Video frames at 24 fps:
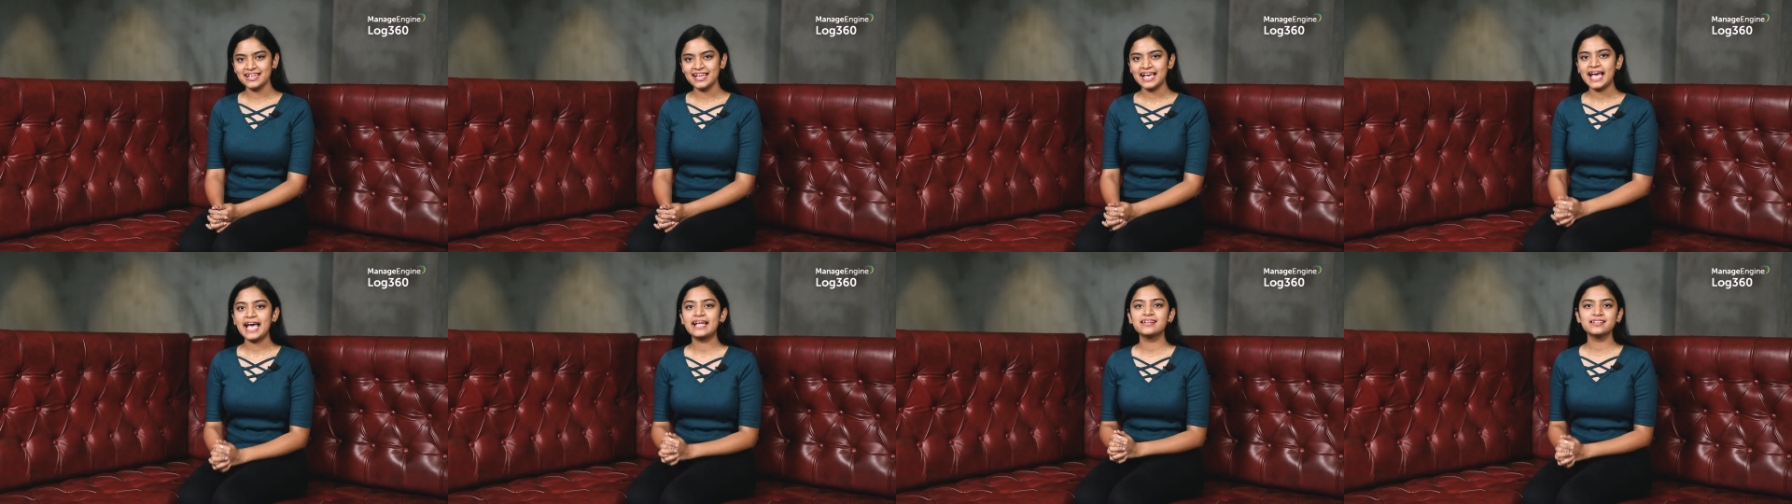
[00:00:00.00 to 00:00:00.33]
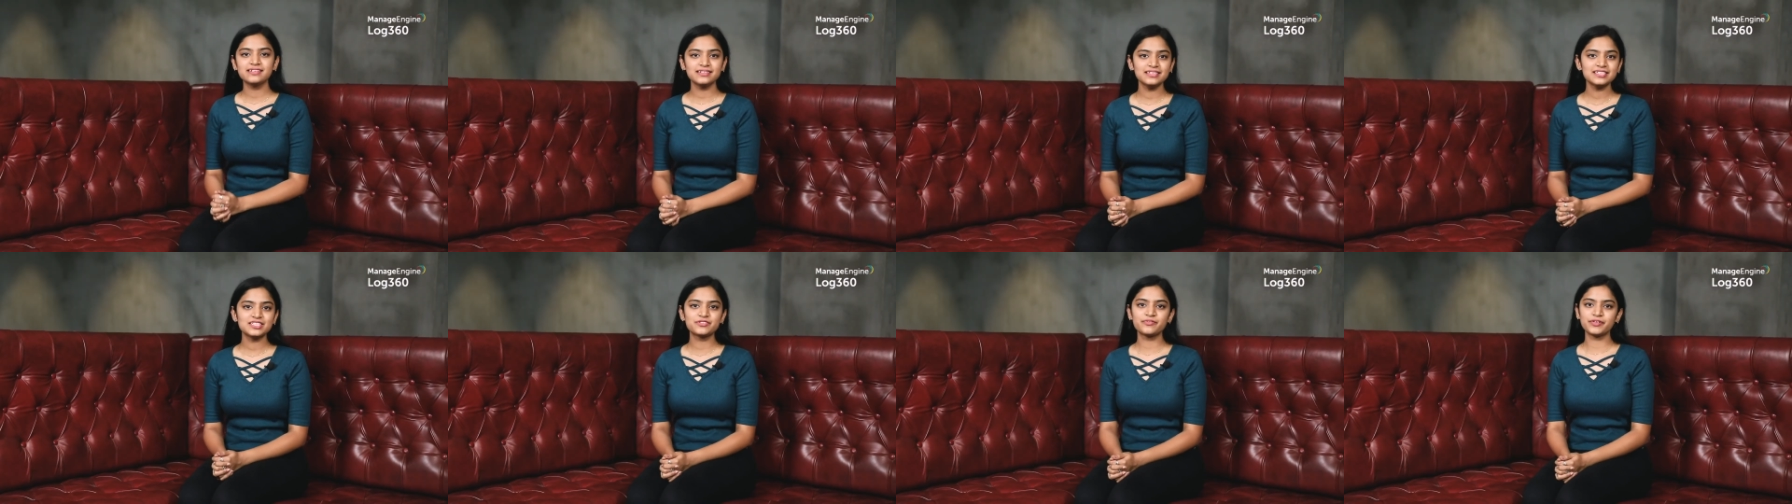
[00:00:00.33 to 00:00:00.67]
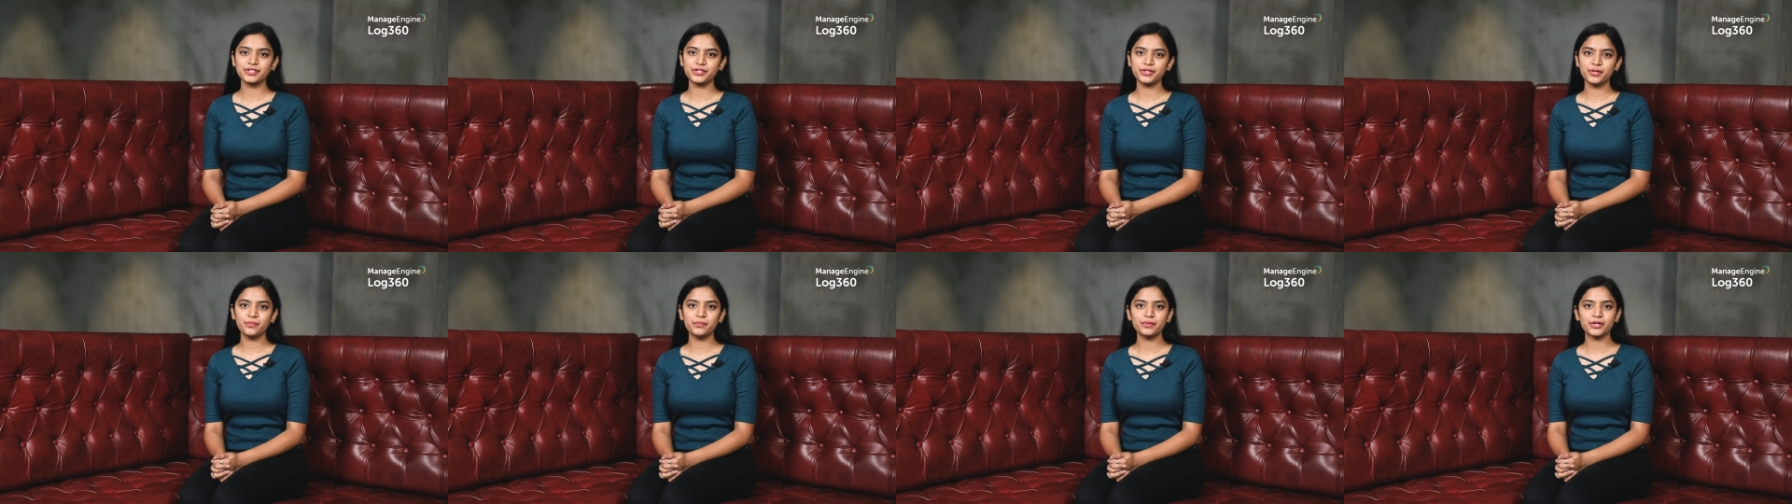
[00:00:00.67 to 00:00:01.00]
and in this
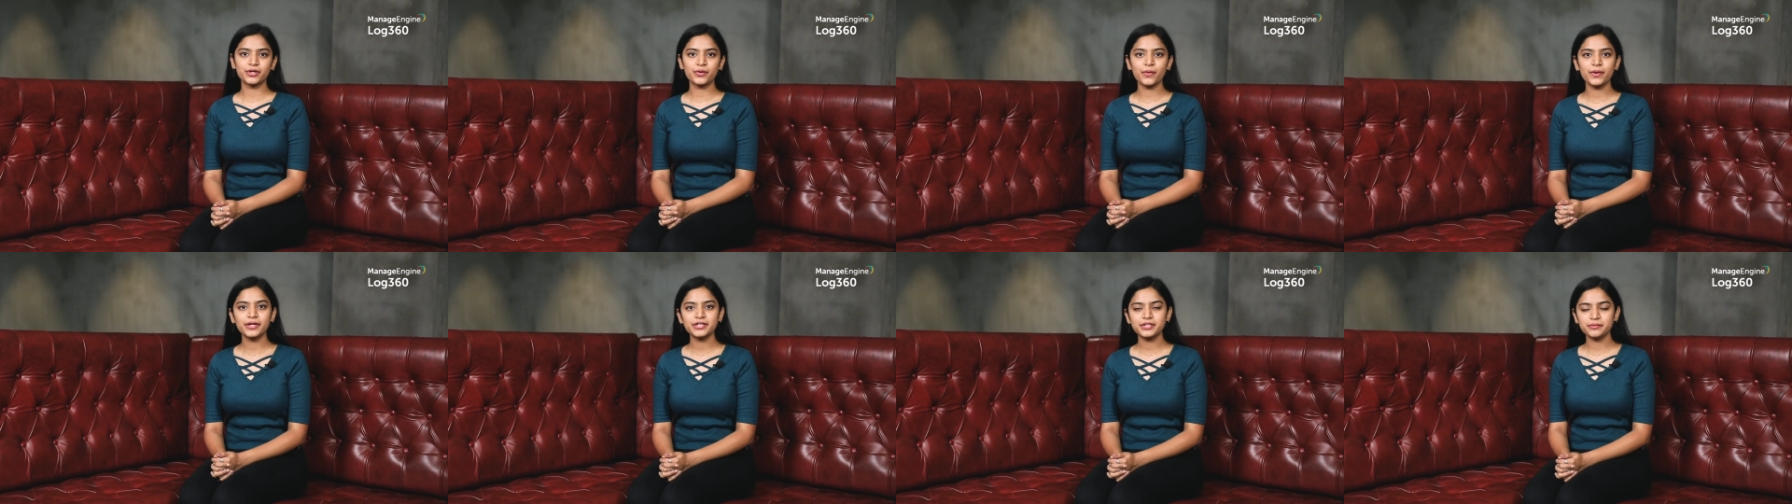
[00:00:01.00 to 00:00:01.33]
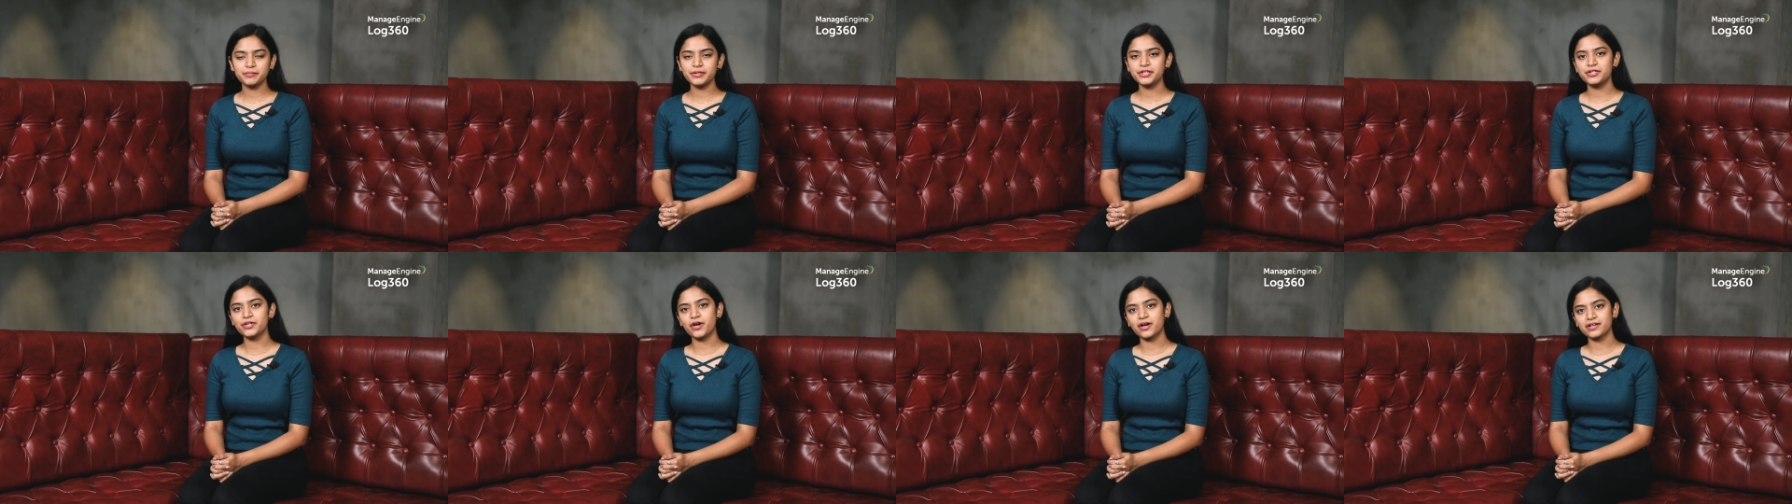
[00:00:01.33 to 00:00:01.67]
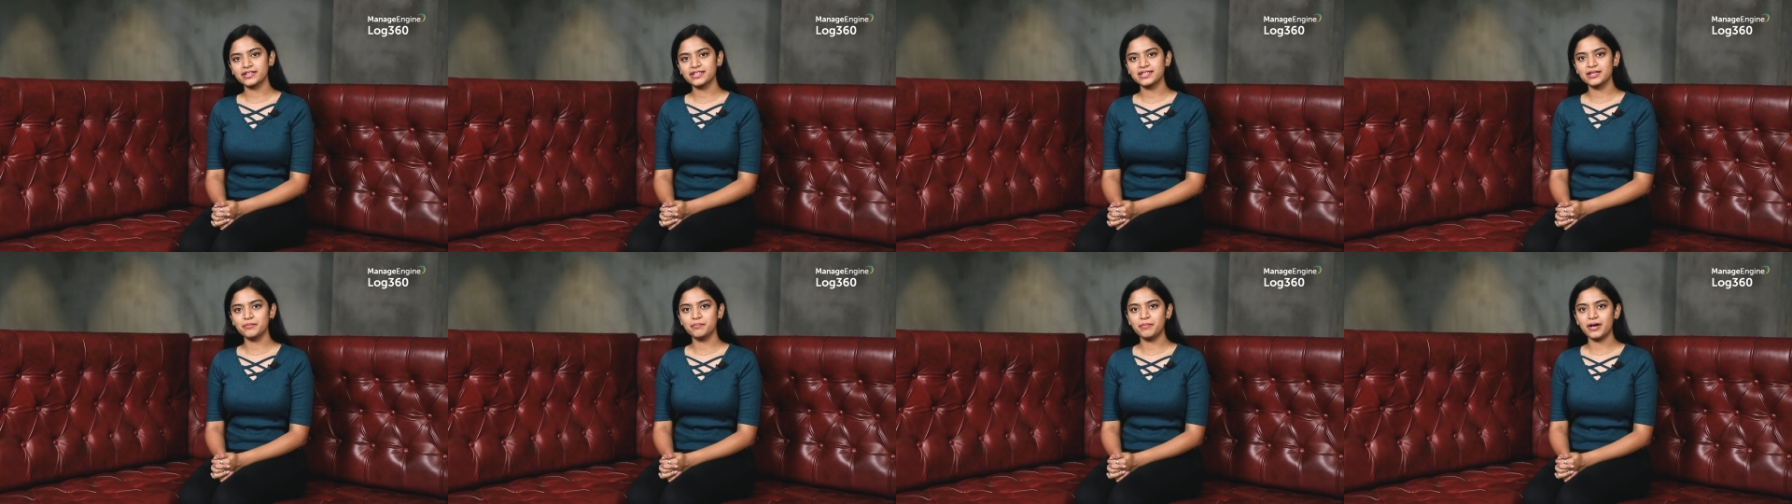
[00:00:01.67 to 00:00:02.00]
video we are going to be
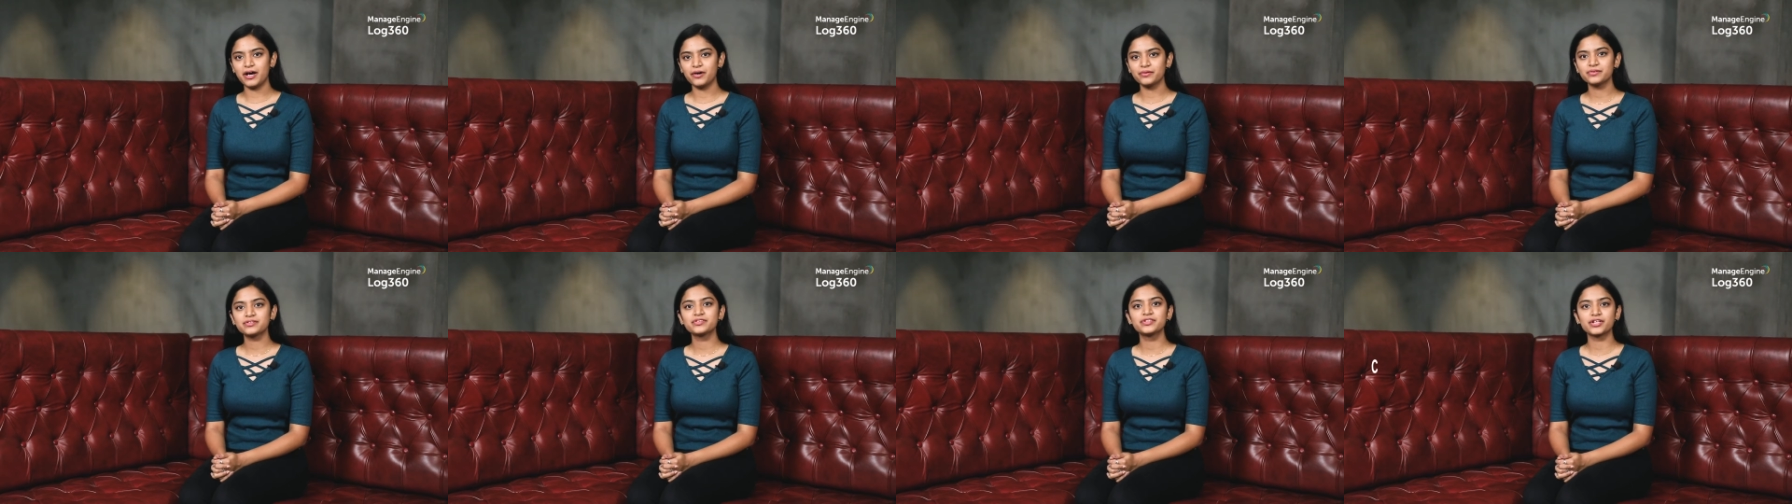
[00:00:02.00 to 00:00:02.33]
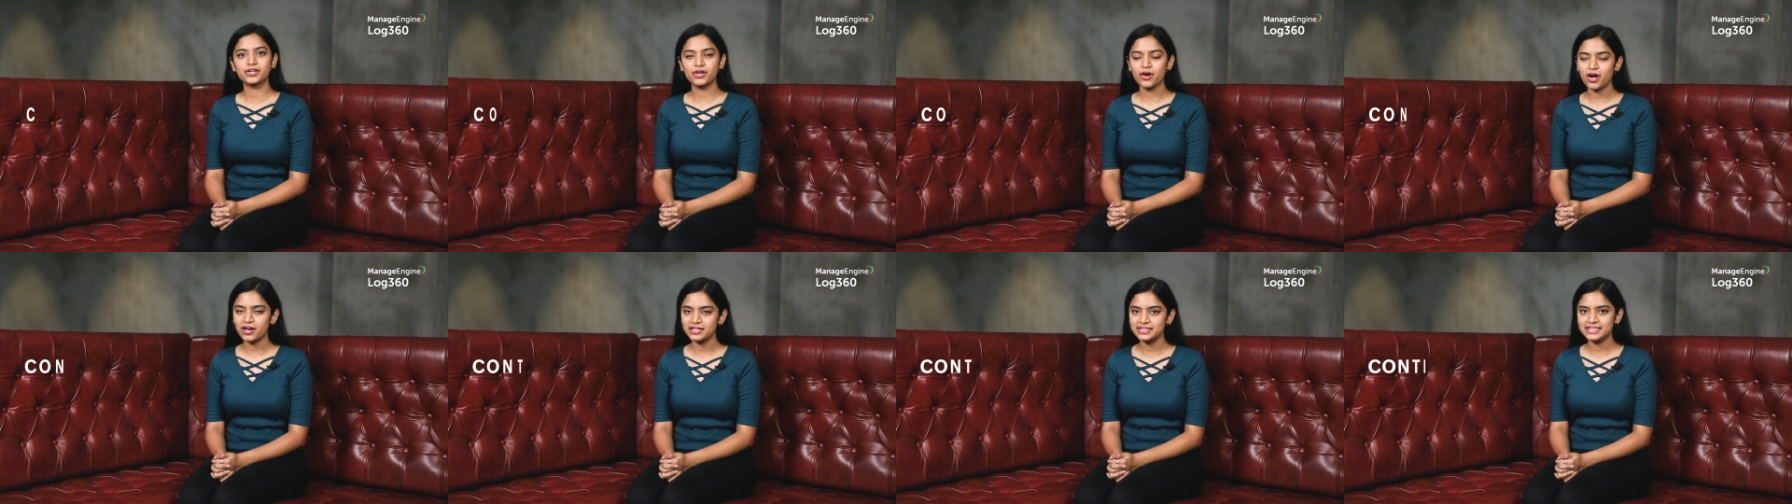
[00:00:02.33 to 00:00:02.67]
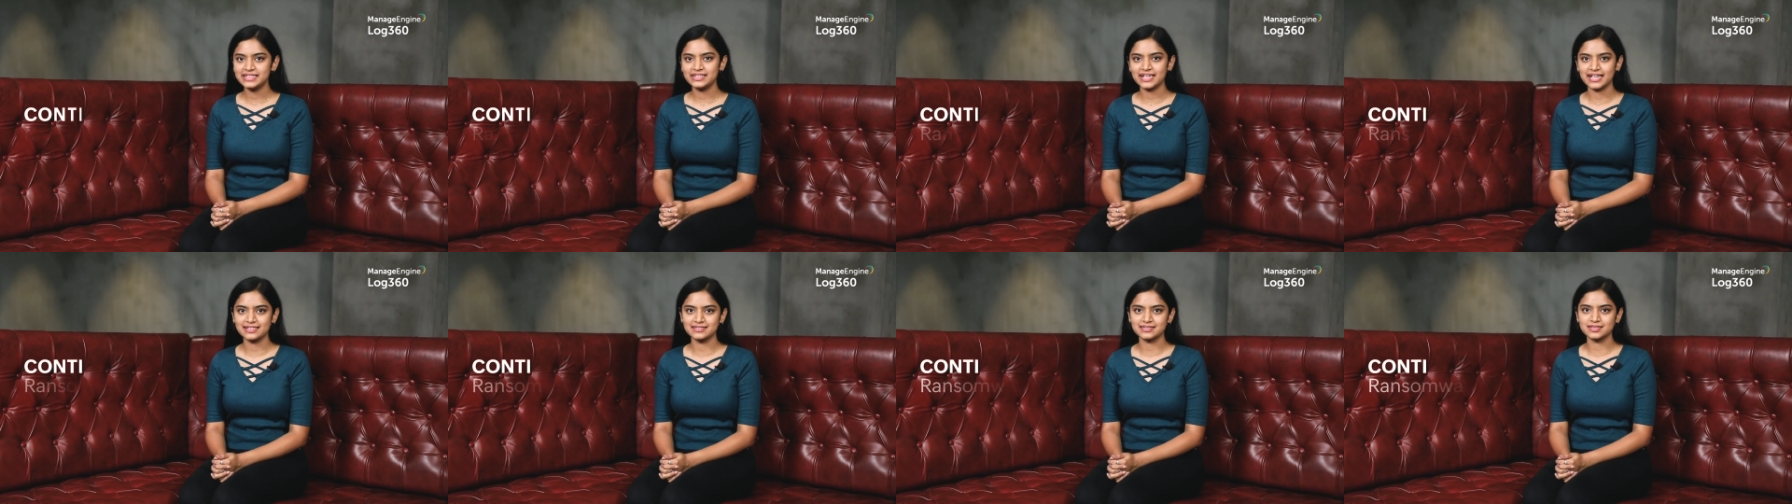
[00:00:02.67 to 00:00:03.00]
talking about the Conti
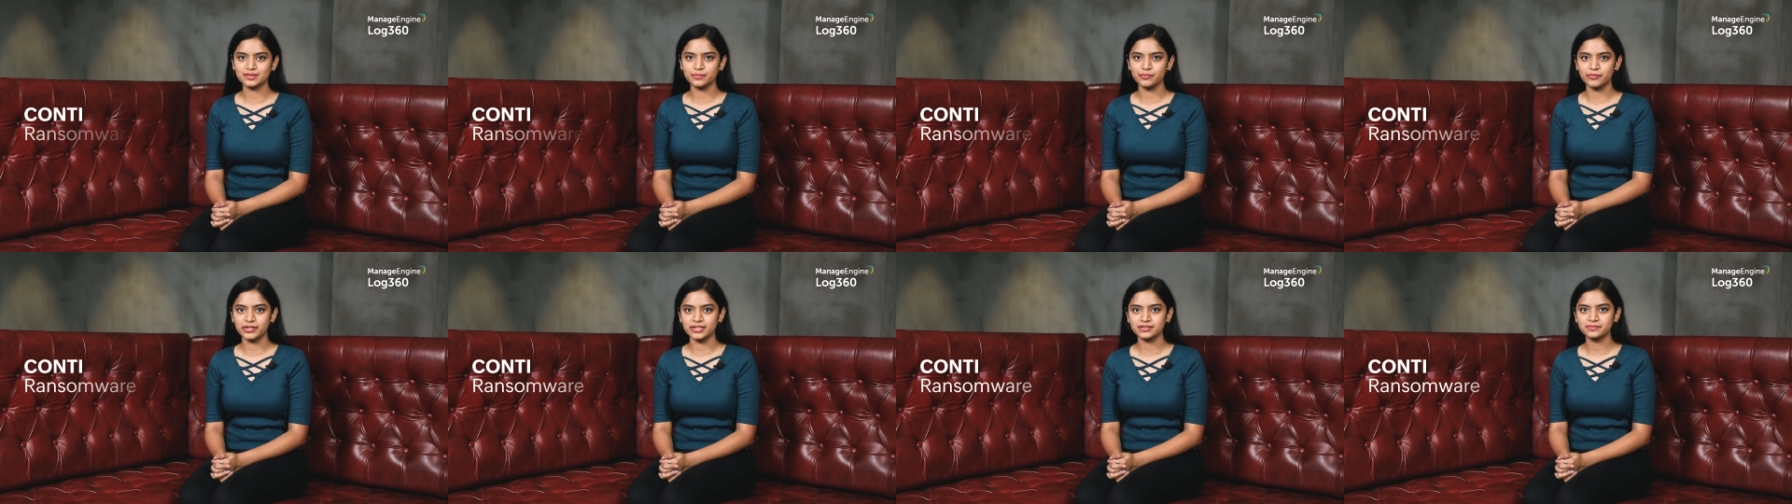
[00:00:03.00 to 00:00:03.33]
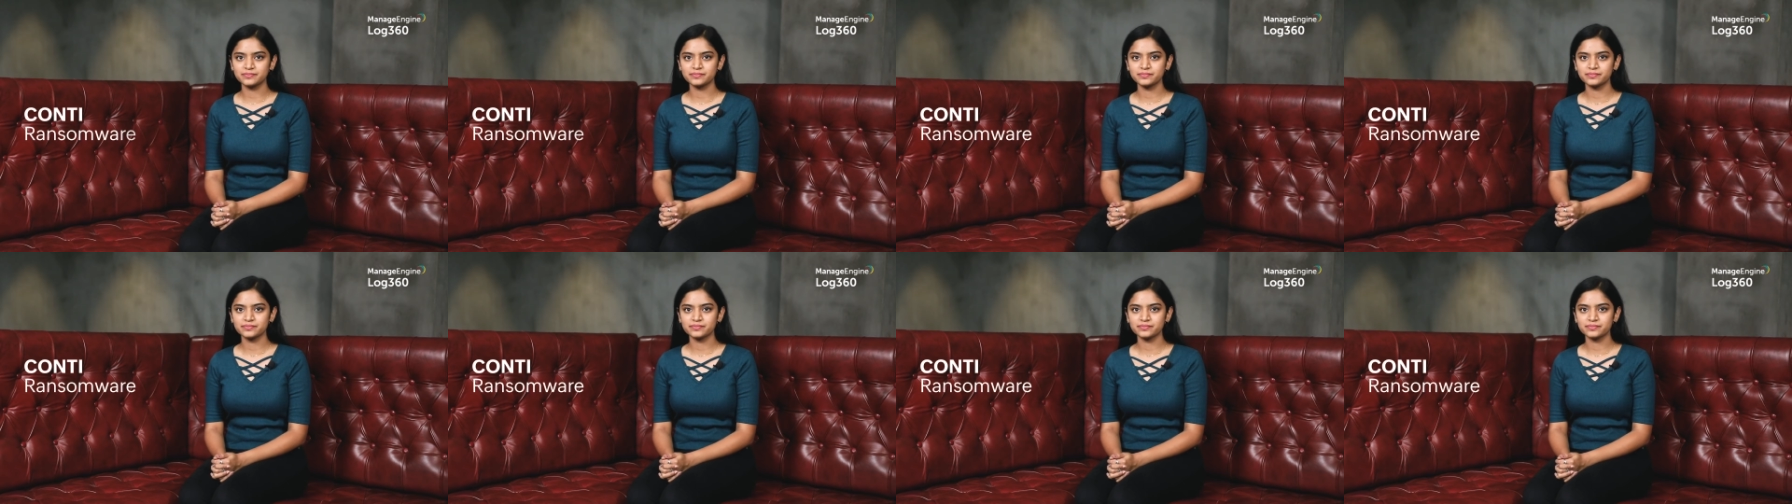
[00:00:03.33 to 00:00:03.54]
ransomware.